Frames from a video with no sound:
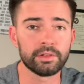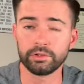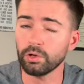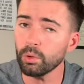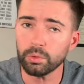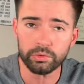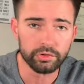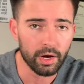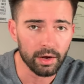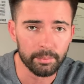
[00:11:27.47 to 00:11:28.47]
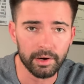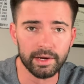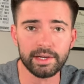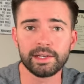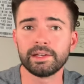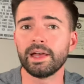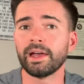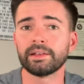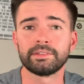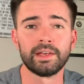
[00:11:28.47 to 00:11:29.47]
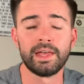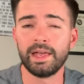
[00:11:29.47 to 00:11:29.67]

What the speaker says: the total stock market index,